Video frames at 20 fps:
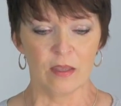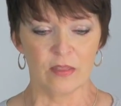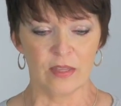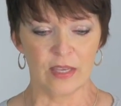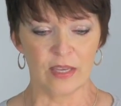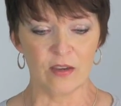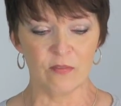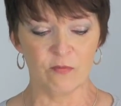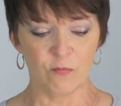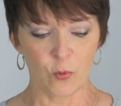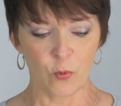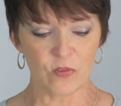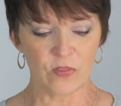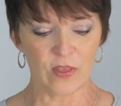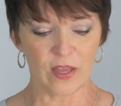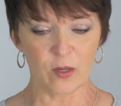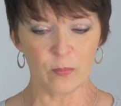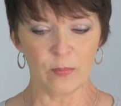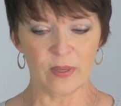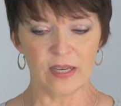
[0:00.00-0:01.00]
The fourth
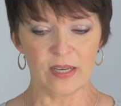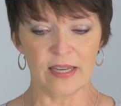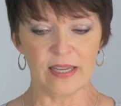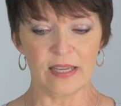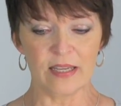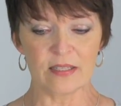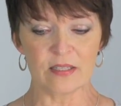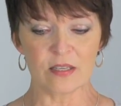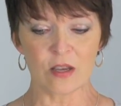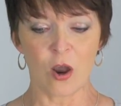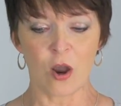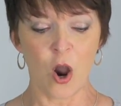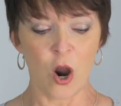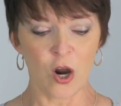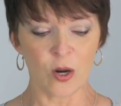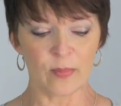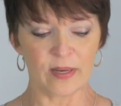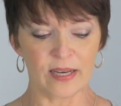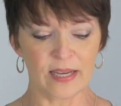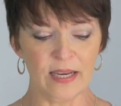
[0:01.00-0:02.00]
element is
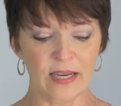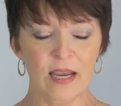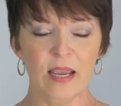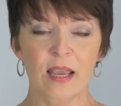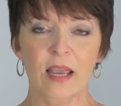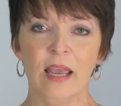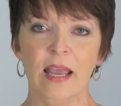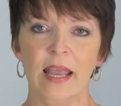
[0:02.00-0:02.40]
harmony.